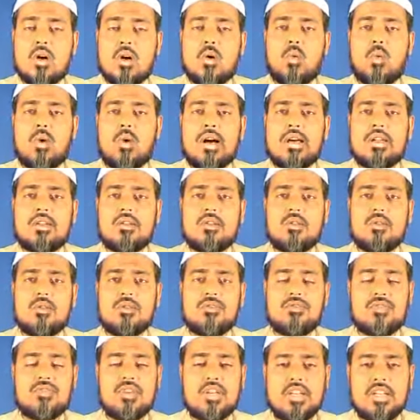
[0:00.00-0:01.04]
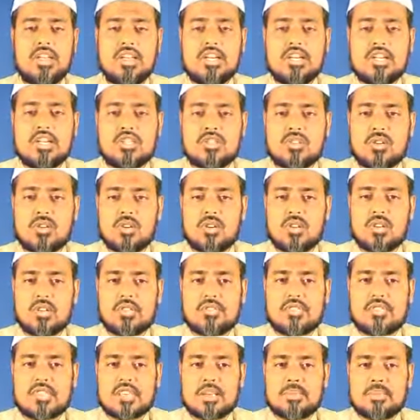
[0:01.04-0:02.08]
One who feeds all
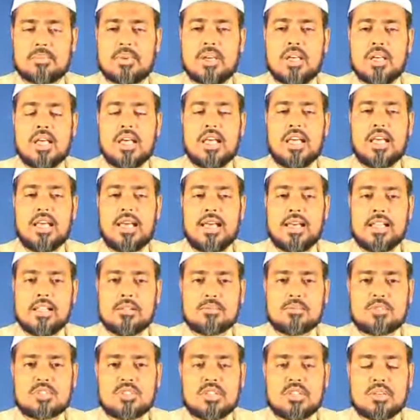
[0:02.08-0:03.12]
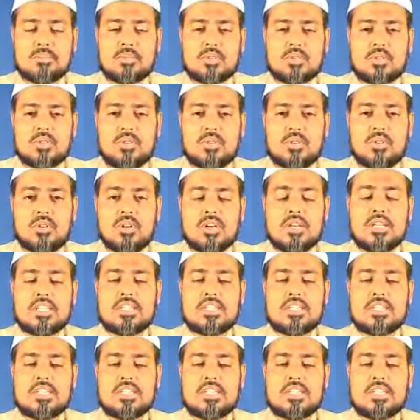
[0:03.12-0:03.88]
of them, helps them grow,